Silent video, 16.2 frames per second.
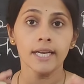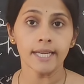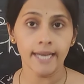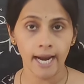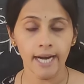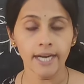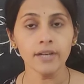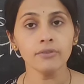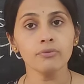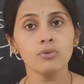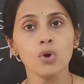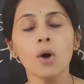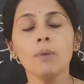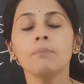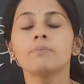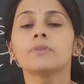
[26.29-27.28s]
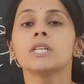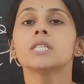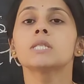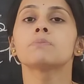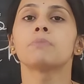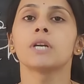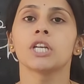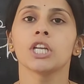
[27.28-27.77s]
get from
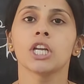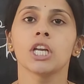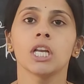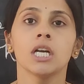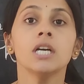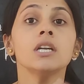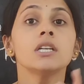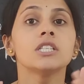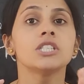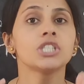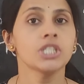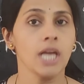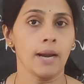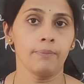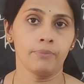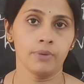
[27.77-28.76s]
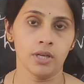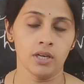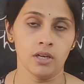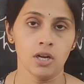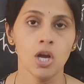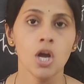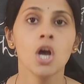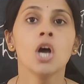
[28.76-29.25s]
this particular
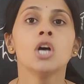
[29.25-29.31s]
chapter.